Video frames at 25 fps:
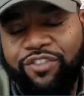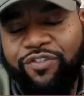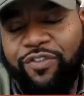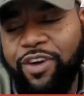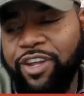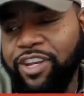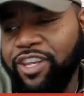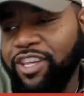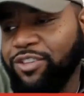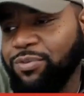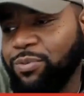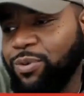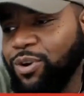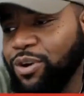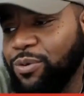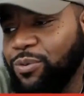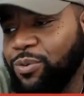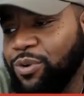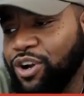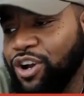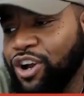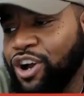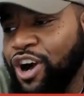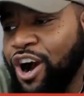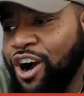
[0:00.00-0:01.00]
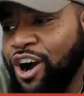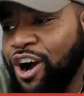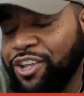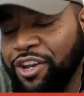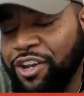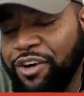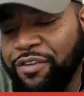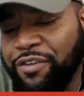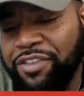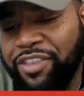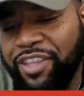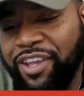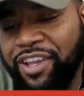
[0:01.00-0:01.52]
funny is we're gawking
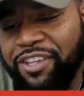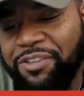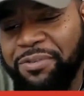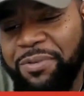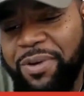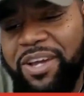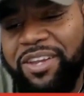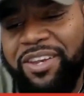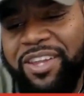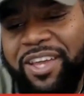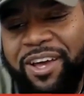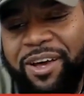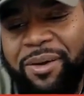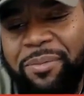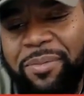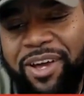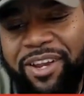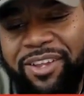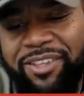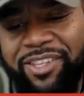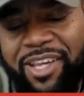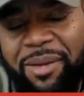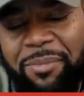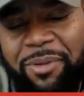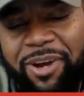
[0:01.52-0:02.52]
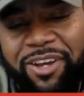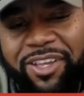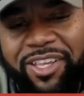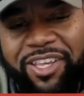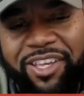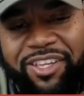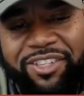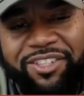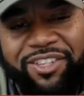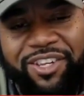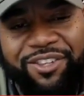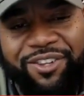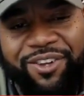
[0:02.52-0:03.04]
over things right now. And by the time our
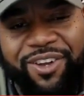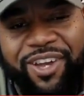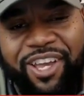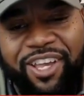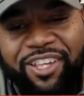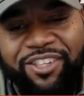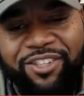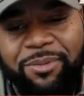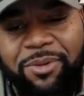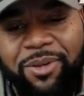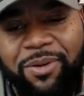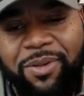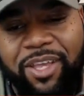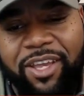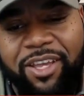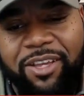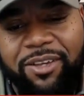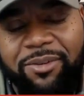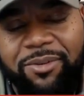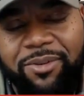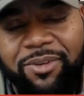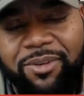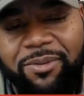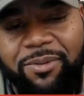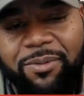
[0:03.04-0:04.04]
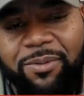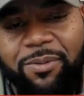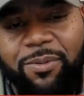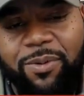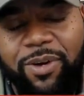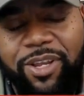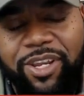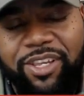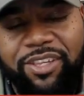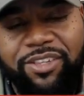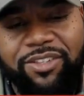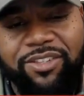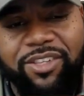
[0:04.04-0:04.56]
kids get their hands on, they go like,
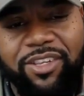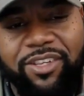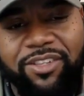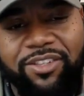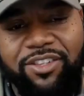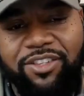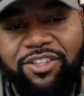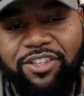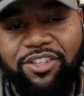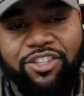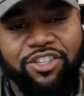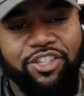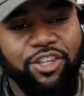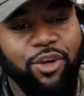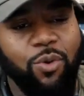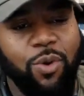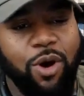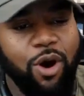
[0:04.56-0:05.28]
"What is this? This is so